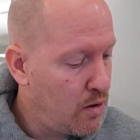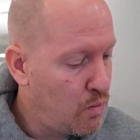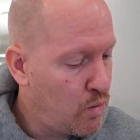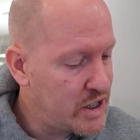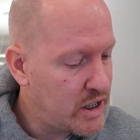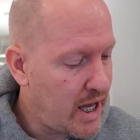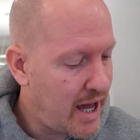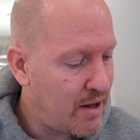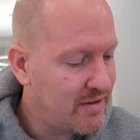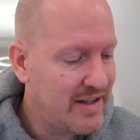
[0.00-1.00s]
Which
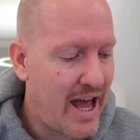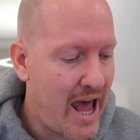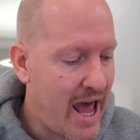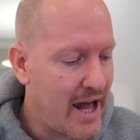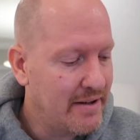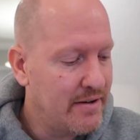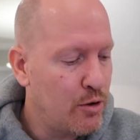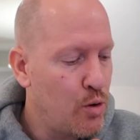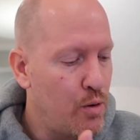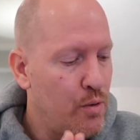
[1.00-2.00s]
accounts to add?
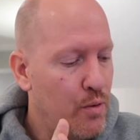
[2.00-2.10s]
So